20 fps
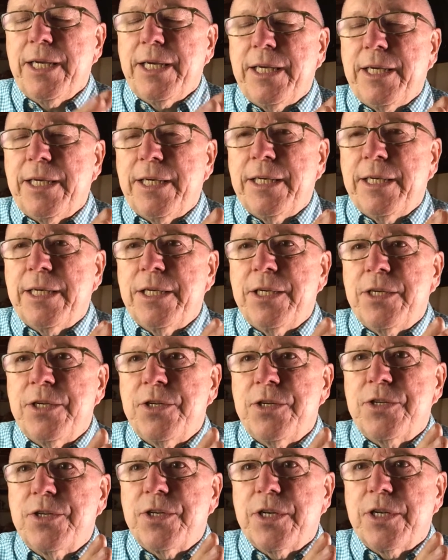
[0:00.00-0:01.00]

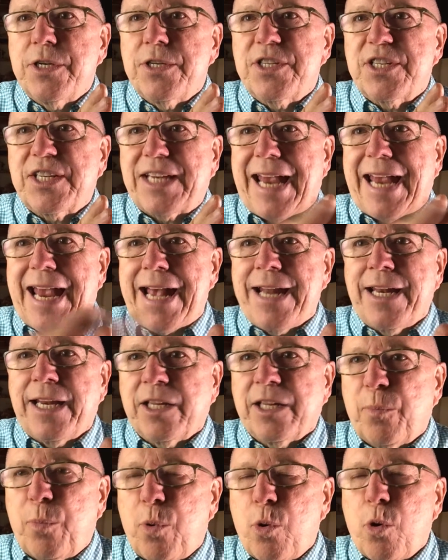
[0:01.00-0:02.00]
is
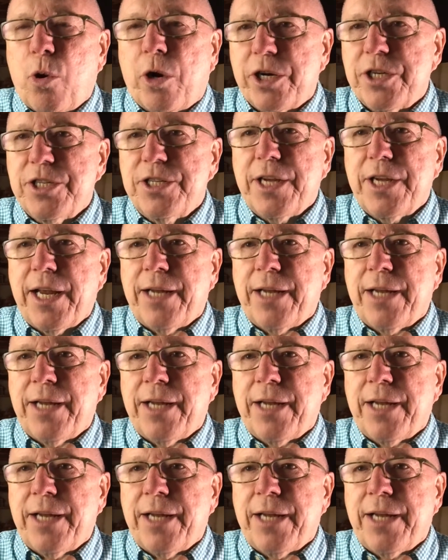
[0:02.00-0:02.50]
scanning the ports